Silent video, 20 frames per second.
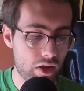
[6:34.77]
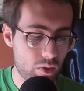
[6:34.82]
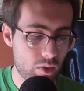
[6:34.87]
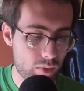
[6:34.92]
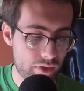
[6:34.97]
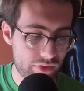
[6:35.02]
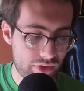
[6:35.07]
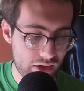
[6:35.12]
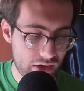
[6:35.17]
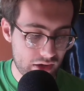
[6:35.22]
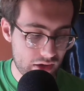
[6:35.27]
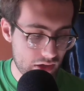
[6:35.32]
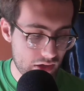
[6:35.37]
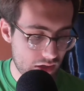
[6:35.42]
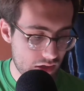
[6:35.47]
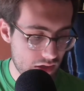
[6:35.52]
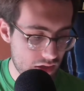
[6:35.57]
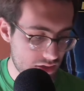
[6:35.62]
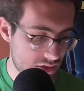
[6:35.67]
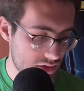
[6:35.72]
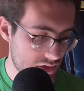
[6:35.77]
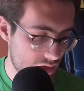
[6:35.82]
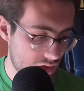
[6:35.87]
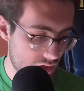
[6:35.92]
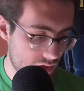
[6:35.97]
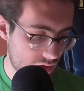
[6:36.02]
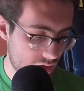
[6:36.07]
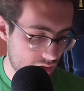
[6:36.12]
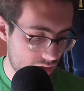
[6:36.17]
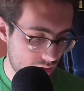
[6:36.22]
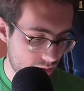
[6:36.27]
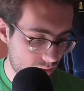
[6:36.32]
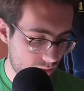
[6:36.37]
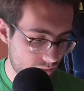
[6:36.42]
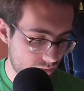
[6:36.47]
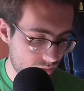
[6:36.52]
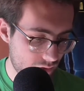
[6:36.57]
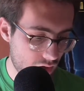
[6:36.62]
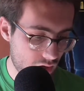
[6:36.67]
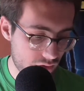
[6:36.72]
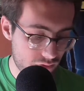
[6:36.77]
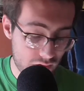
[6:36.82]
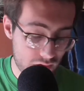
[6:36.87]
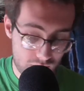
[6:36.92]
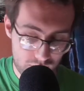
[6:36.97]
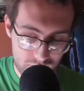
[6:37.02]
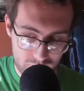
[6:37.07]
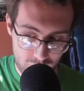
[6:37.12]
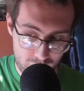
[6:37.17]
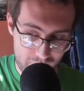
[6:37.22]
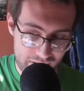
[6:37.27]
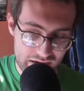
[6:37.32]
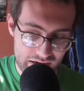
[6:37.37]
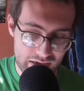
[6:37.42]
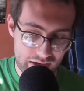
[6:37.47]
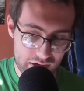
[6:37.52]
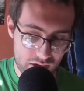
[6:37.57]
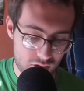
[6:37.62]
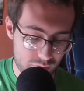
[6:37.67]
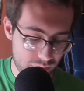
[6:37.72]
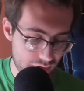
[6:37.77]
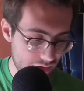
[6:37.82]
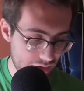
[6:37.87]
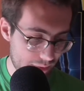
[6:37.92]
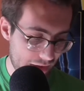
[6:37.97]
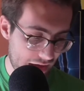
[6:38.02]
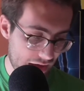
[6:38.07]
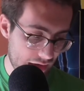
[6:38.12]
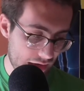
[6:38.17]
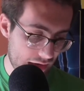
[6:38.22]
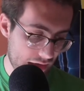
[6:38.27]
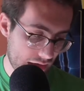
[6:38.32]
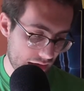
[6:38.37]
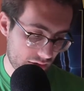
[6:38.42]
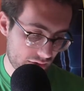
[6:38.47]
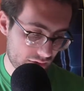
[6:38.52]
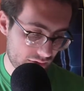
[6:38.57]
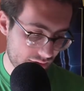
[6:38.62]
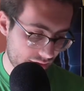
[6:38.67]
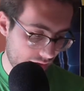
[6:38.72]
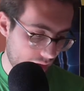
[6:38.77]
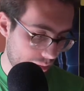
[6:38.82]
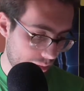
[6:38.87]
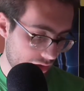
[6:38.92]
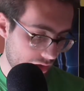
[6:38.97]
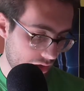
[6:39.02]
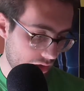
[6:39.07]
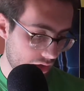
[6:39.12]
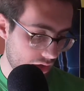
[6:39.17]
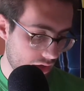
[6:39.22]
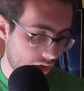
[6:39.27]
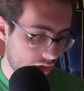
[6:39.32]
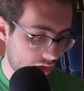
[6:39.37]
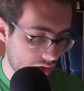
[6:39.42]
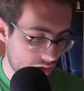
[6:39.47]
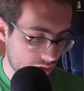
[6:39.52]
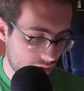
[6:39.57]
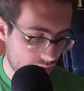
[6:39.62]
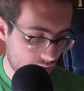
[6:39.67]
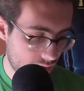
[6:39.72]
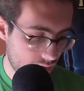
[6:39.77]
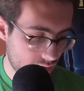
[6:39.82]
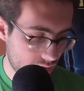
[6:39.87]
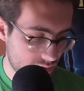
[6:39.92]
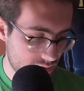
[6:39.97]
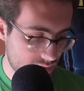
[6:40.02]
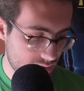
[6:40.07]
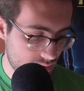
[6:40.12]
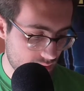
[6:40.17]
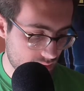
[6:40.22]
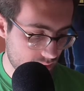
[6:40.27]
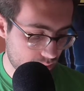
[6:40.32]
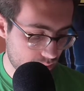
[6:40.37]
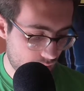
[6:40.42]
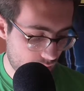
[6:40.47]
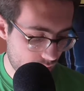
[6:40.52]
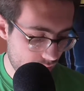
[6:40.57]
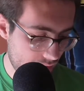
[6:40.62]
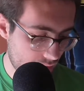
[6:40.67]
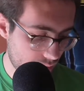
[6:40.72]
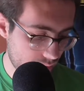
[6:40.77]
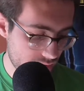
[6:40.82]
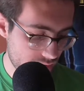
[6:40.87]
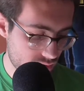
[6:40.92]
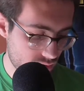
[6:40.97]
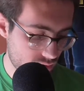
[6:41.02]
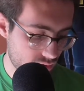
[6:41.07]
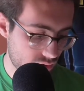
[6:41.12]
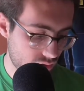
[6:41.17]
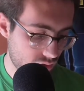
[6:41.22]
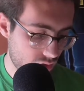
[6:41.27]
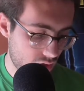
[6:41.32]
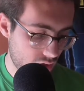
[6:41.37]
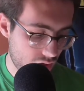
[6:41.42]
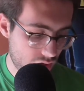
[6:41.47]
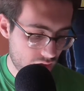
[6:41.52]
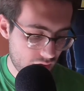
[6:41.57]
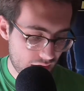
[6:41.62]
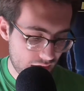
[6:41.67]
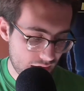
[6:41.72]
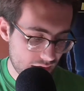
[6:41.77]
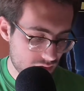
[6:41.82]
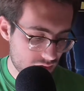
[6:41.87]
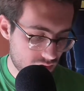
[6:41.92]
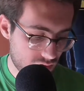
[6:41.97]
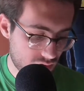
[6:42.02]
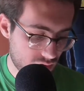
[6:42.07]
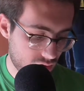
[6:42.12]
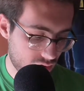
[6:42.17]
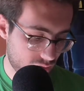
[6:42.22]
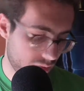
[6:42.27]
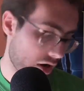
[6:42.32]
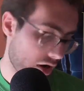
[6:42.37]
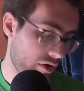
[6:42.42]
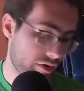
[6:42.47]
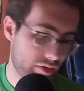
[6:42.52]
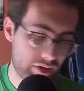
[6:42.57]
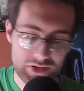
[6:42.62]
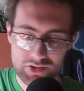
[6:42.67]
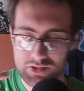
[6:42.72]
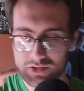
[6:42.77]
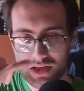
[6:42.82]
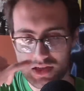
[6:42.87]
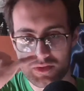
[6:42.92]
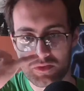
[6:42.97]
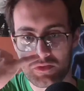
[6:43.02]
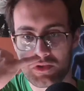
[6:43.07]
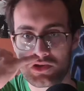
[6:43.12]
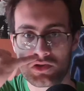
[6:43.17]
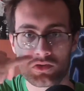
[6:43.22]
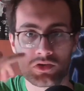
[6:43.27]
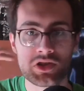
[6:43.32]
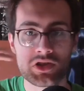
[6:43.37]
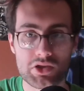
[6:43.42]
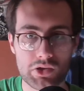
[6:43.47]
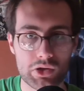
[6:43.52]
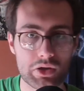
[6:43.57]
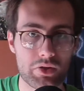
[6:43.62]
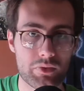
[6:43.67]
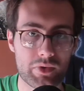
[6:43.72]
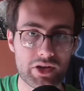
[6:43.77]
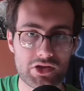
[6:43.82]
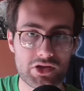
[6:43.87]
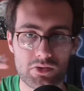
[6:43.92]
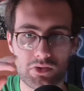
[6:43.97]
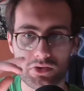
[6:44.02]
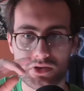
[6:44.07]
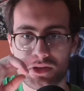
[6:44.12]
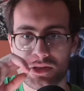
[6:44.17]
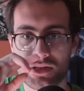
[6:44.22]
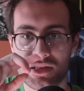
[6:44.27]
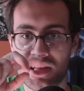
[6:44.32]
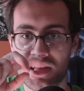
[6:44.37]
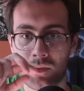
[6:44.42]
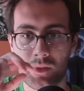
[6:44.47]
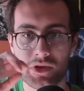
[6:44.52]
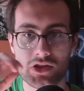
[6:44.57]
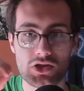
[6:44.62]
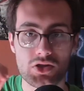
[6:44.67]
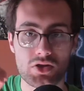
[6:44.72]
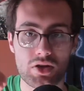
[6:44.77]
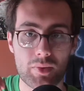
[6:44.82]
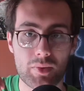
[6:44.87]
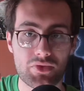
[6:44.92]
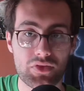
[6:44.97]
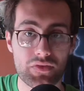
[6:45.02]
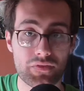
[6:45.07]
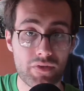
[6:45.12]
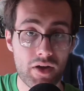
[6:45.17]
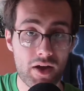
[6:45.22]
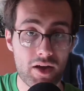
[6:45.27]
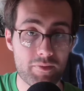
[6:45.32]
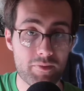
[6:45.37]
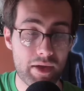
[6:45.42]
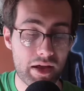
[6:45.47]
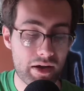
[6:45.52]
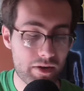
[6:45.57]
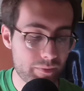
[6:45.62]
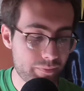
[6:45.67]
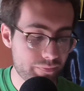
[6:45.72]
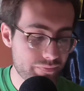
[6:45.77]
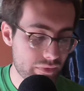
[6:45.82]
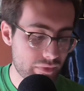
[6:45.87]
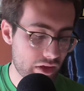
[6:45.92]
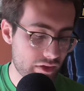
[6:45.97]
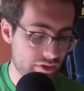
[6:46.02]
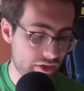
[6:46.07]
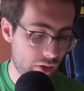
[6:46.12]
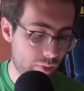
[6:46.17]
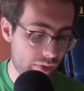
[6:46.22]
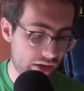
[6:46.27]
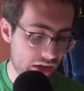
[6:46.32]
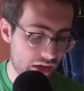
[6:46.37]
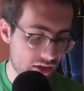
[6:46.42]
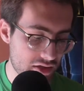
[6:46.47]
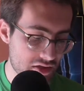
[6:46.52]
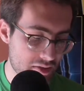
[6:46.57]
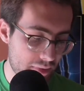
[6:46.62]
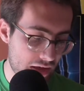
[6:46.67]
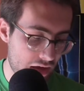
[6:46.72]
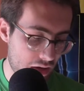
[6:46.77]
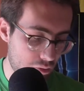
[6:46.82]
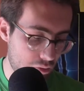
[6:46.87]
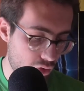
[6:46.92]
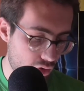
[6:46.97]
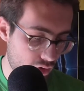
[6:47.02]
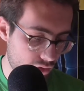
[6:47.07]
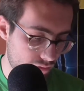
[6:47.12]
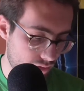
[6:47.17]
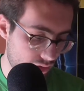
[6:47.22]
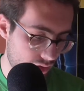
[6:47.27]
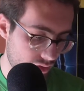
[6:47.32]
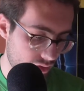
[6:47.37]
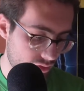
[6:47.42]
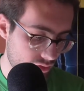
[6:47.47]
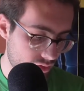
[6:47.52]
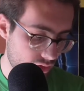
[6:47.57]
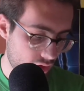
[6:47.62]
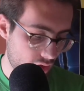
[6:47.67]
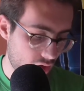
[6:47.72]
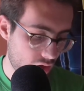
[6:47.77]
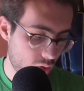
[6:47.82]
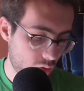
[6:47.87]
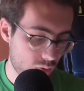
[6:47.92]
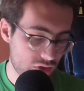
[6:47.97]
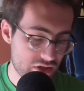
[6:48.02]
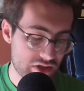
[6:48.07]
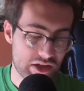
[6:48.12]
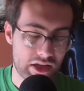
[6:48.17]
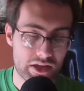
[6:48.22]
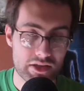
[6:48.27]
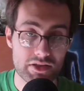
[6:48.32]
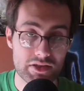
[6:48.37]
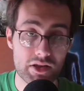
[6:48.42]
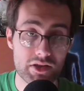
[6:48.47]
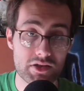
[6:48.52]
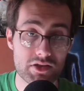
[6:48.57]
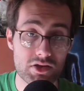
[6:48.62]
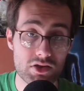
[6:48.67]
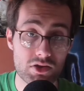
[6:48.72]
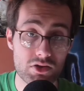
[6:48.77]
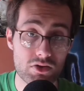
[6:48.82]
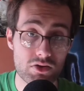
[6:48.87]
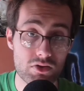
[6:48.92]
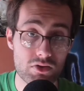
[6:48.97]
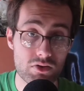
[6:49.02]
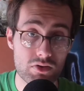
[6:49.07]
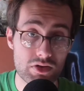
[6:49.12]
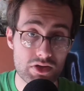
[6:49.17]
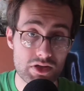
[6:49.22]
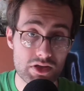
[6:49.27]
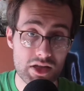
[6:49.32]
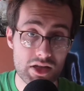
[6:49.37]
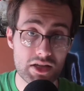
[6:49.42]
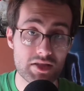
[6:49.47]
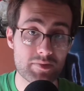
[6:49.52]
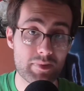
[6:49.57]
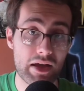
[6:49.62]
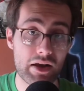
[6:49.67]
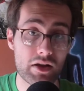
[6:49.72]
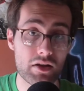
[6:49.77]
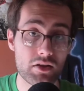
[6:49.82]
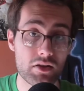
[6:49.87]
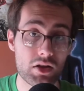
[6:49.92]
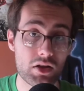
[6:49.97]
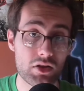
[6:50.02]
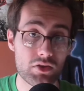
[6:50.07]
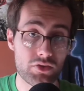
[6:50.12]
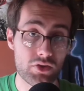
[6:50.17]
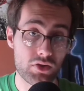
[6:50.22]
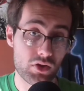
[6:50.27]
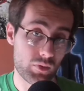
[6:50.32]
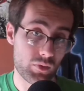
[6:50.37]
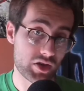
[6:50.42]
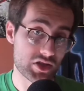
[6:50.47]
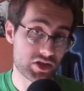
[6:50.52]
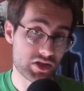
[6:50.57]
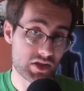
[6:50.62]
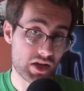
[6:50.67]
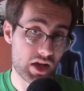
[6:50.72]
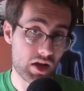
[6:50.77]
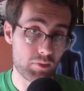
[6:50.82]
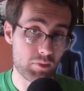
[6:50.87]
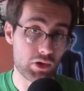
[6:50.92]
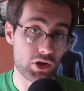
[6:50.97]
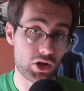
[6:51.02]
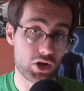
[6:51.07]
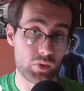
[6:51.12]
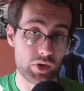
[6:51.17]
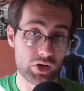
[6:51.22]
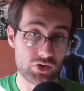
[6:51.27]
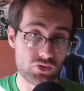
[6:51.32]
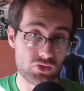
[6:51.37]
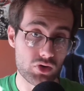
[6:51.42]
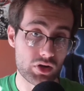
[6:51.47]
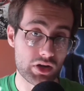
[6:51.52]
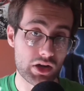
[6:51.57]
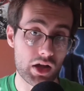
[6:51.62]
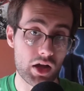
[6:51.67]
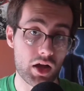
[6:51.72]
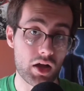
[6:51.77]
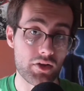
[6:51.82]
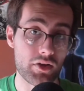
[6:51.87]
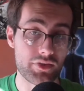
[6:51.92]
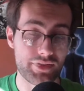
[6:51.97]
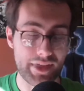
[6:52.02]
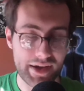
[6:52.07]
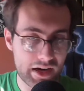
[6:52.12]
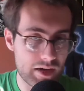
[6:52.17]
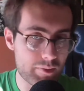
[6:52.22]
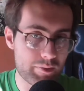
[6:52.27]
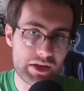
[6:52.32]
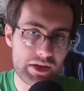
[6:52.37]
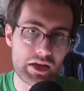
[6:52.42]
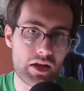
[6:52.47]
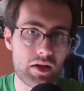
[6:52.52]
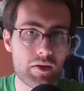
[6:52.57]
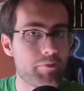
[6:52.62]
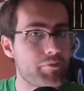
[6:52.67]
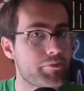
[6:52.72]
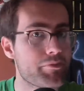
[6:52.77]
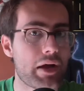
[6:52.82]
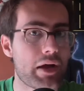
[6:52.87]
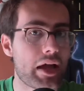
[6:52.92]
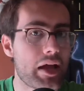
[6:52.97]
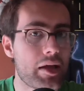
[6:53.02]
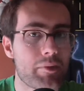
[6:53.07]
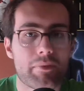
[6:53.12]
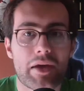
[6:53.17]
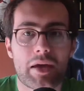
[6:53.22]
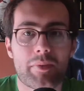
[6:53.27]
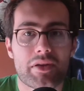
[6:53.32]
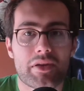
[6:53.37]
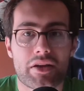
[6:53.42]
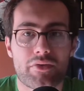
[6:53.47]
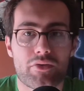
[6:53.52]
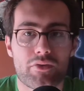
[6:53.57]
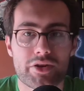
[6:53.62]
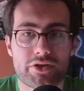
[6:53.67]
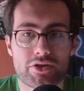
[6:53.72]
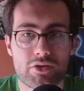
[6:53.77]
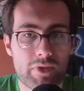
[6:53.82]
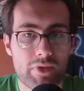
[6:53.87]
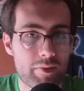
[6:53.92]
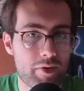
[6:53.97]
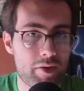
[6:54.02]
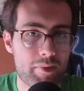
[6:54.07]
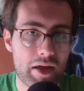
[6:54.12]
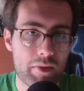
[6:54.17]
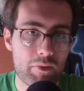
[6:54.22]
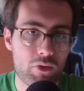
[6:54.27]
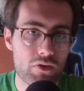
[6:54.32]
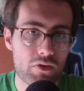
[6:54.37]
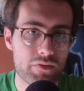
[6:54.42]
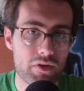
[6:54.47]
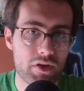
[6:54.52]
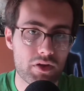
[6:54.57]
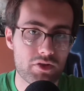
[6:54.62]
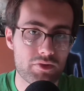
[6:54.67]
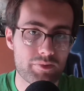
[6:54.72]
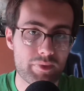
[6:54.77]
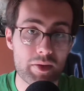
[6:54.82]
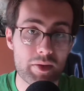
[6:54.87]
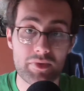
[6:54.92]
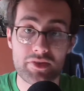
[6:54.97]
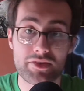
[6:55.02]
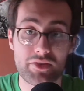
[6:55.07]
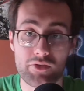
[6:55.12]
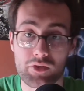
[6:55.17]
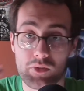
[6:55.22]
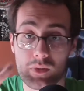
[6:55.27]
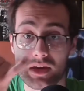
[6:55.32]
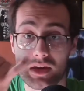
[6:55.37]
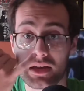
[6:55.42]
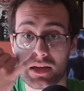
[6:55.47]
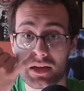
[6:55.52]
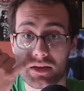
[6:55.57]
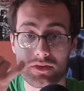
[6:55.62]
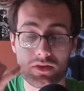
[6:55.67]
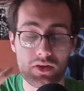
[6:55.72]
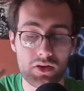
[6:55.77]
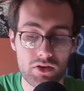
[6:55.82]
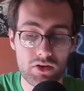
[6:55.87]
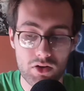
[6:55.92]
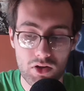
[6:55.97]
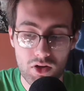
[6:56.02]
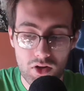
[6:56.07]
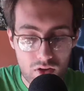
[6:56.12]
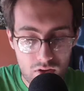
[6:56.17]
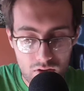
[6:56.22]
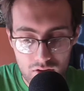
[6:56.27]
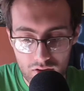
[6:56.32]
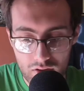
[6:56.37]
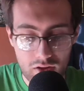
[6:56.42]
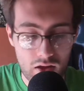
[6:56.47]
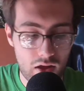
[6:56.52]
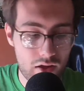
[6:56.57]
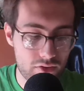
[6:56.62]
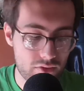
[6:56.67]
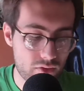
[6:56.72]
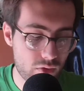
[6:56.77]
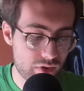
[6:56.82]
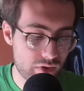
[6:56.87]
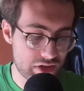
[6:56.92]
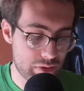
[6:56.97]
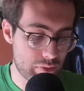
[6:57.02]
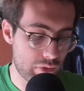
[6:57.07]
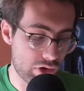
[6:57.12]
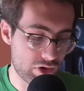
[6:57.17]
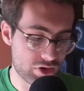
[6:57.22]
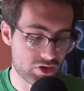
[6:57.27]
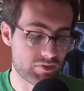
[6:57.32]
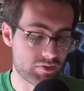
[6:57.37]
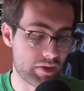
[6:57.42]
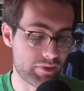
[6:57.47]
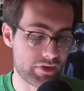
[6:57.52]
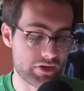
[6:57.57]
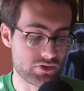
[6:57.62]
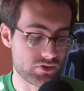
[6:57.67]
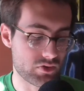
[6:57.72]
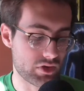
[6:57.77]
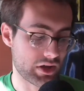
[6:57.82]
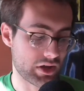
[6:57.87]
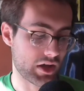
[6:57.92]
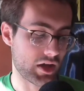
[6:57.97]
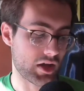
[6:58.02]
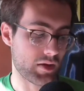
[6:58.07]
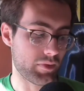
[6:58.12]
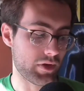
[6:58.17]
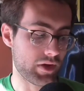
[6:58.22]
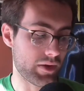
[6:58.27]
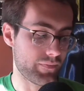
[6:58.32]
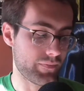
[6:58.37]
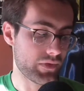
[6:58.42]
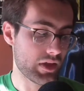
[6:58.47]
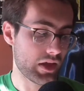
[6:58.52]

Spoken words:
We then cast off our remaining open mana land, tap it, cast Pyretic Ritual into Pyretic Ritual, Desperate Ritual, just 2 of the rituals. So then we shoot up to 5 mana. Then we cast a Manamorphose, which takes us to 6 mana, 2 of which is now blue. We draw a card. That can be maybe another ritual, maybe a Manamorphose, maybe something we need. So it's always important to remember the draw the card bit.